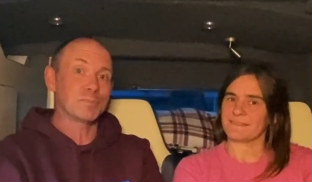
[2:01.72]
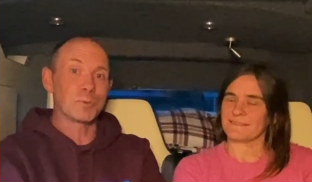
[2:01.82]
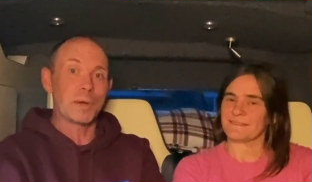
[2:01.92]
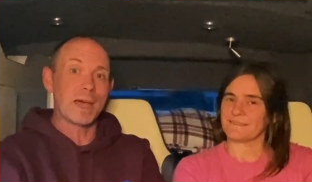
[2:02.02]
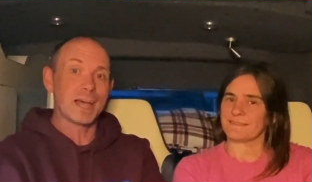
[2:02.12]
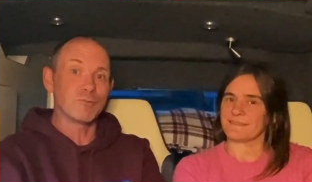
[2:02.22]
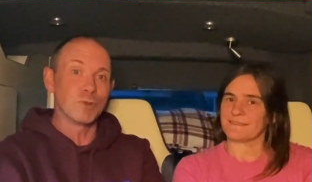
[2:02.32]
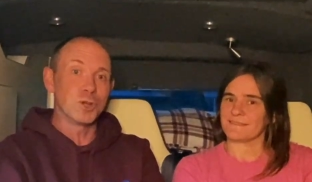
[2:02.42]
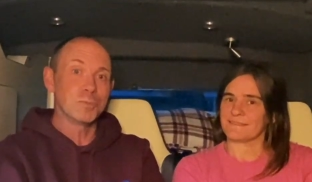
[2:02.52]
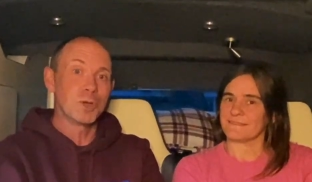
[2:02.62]
Speaker 1: prepared
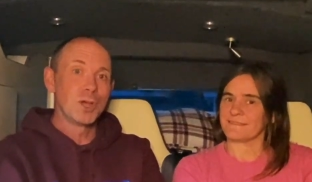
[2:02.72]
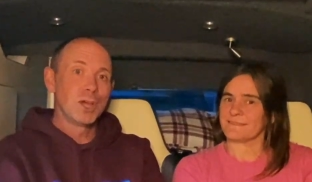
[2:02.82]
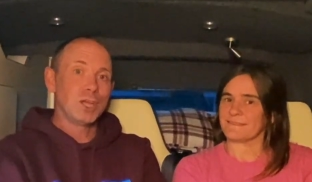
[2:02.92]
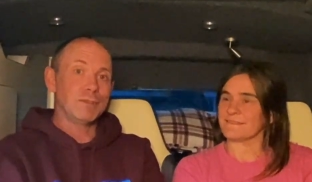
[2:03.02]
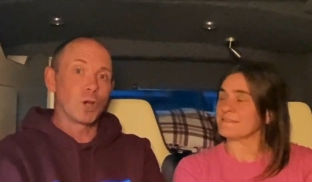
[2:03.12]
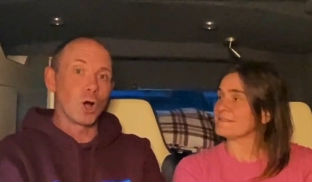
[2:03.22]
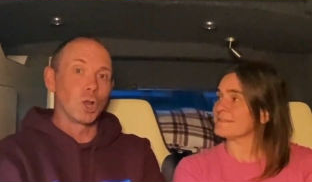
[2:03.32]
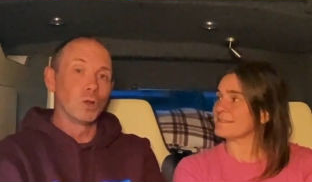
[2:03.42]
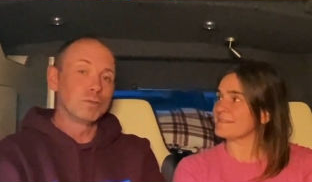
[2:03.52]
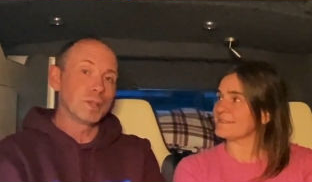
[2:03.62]
room, you've got a
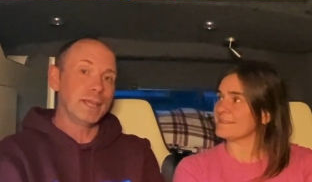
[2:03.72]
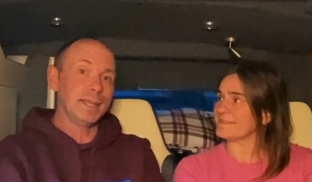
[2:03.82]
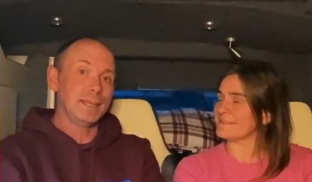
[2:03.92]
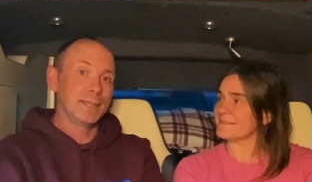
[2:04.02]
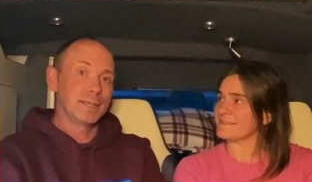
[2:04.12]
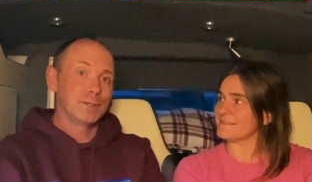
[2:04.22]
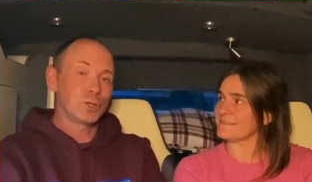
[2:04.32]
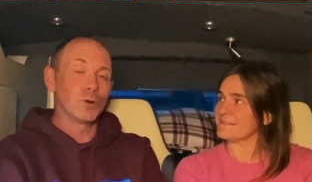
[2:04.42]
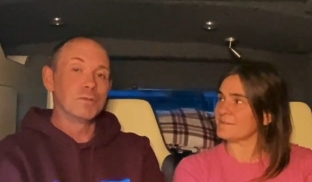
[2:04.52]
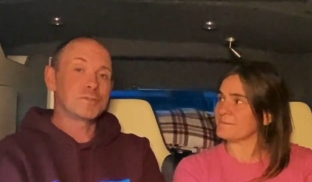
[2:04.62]
lovely,
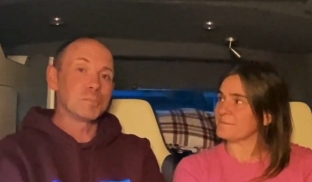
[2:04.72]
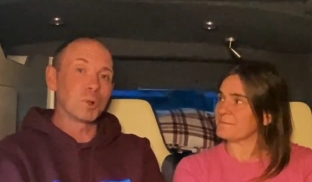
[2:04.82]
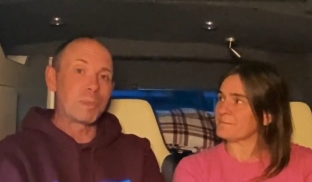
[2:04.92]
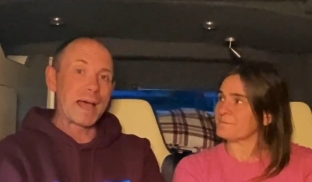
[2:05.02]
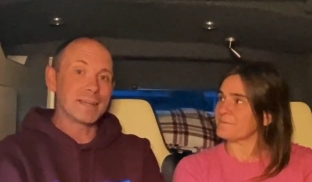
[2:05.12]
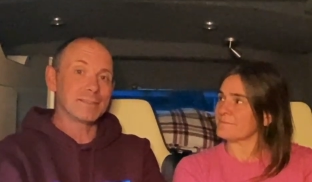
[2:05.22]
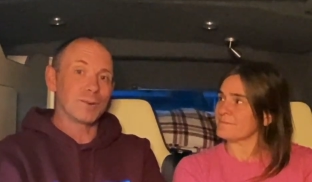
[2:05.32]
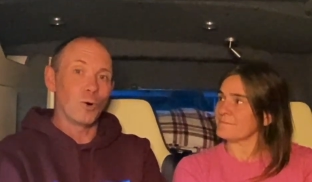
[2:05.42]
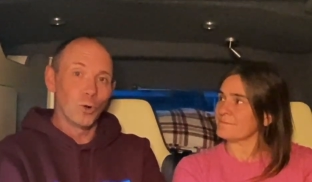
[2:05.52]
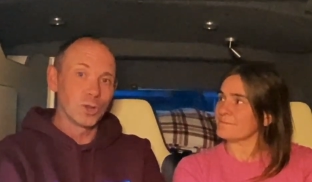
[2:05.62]
comfortable bed
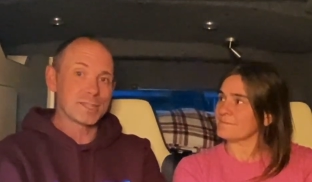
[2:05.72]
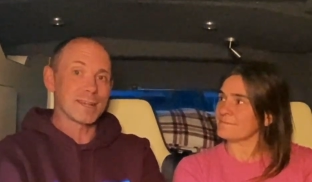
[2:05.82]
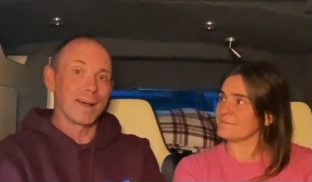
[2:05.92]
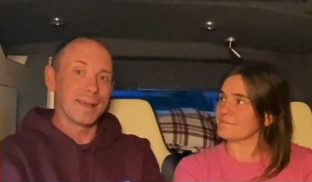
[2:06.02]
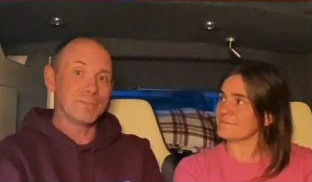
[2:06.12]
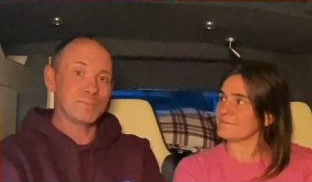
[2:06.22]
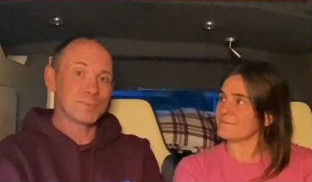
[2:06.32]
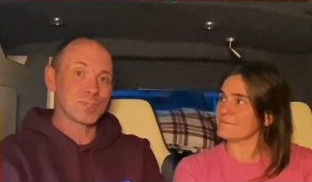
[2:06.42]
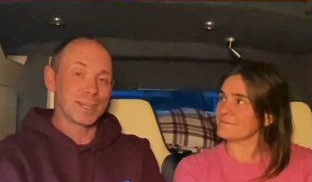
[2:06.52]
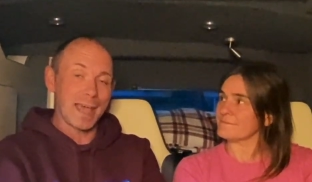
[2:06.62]
all the time
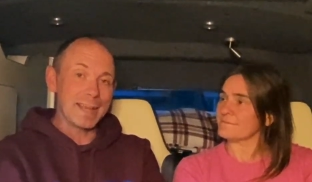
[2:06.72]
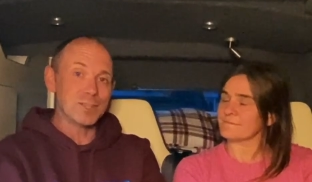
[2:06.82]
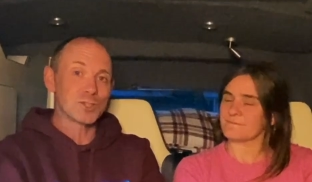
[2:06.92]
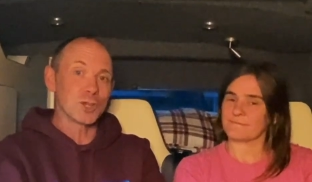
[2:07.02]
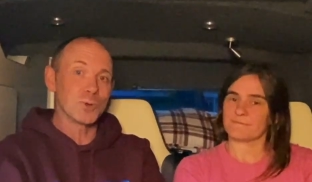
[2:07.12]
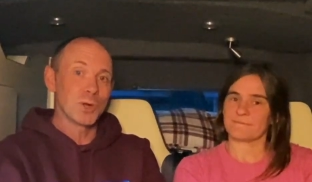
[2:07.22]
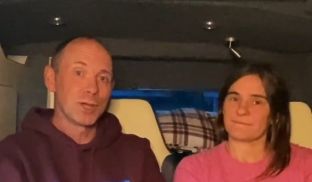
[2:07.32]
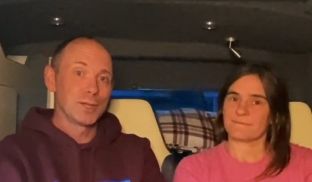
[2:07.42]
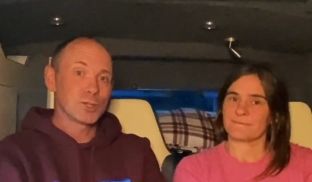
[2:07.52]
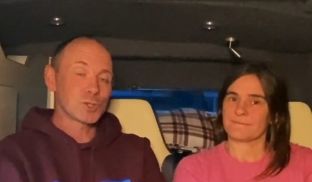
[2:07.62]
to get into,
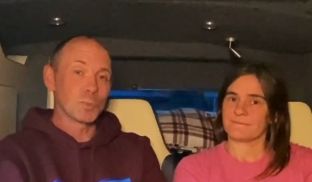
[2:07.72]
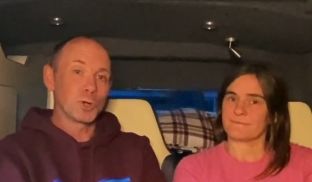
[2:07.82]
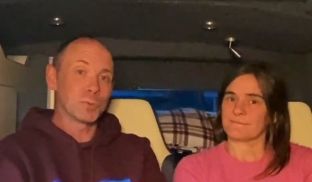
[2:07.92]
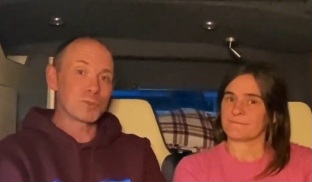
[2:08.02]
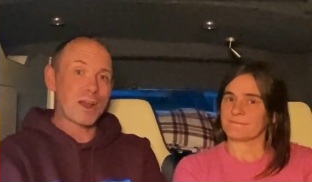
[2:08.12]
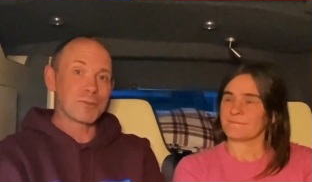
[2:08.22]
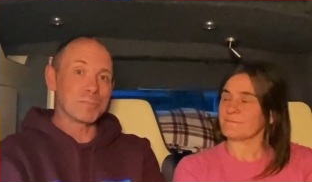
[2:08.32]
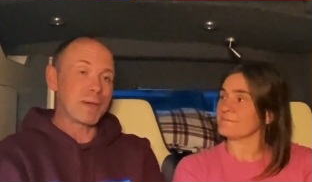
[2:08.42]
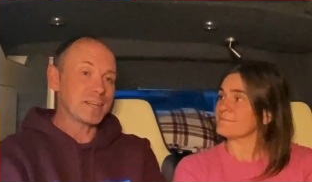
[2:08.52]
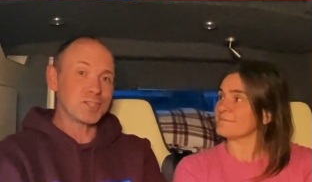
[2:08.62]
someone comes around
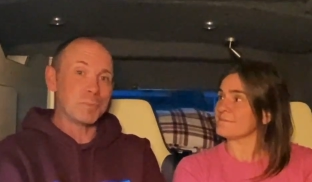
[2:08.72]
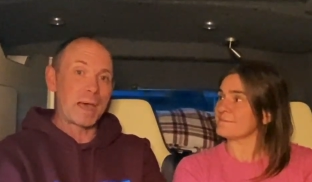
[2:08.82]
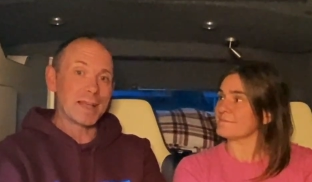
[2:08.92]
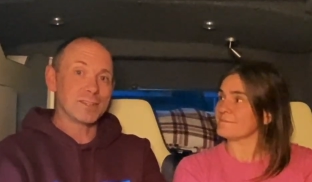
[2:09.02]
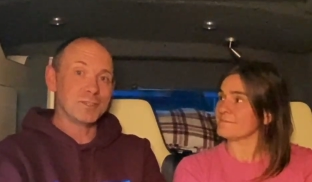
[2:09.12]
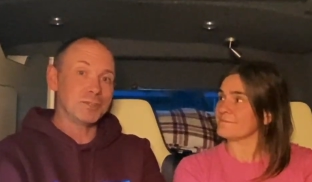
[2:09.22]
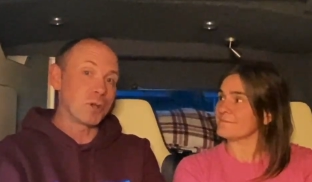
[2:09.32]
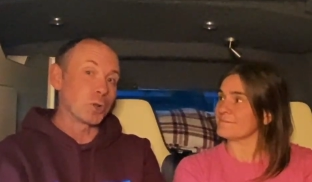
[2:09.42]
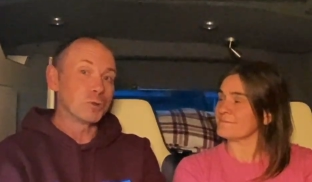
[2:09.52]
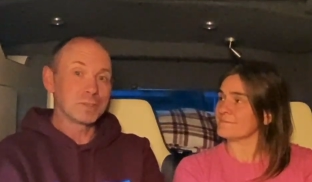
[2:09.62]
and makes your bed, you've
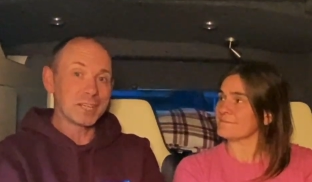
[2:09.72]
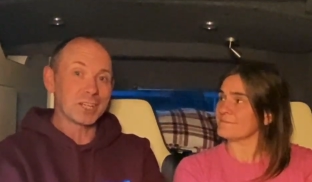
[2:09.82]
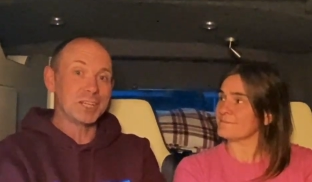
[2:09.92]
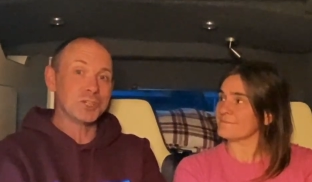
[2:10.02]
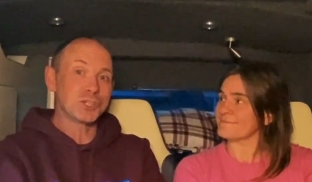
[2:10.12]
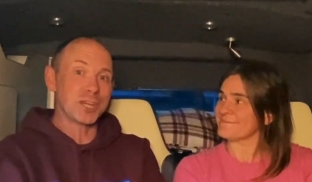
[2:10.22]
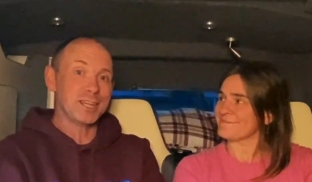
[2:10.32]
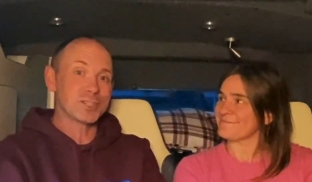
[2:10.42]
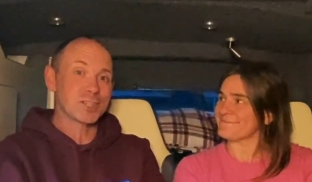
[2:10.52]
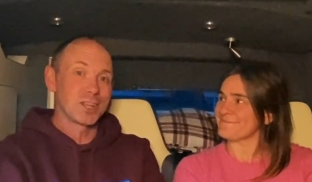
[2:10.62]
got lovely clean
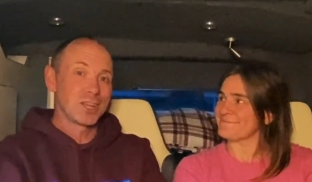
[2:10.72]
sheets.